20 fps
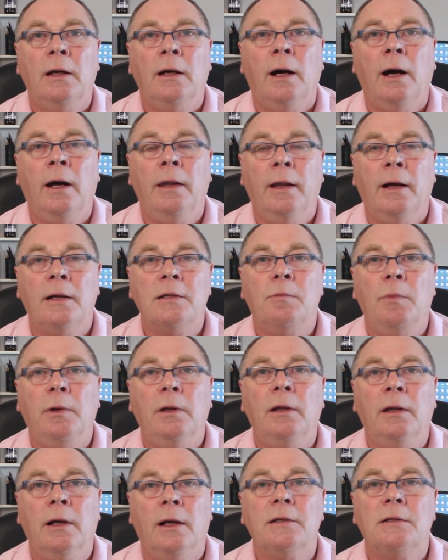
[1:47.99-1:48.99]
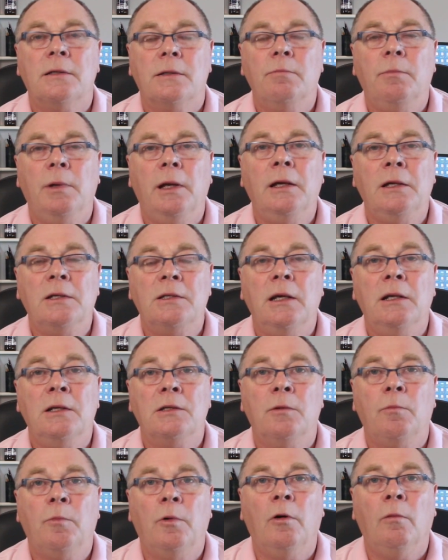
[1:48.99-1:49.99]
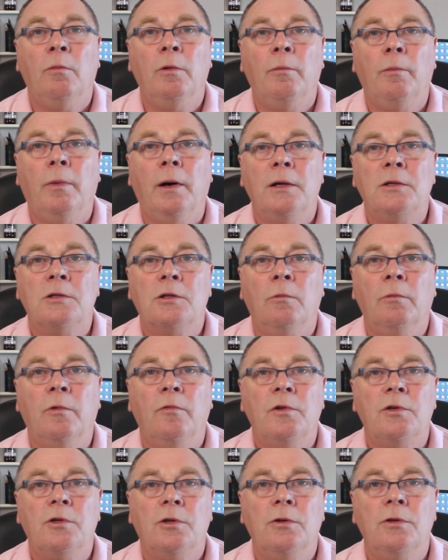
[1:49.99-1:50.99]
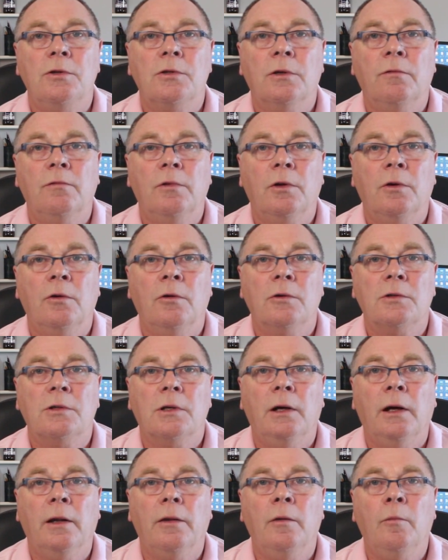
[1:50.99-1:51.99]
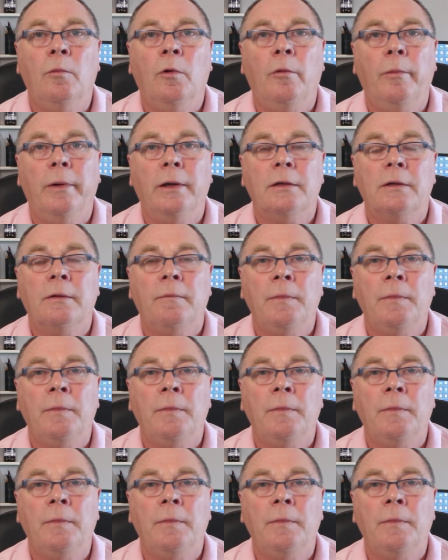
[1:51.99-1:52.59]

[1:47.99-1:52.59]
and that's being seen as a problem by some of the students of the course at the moment.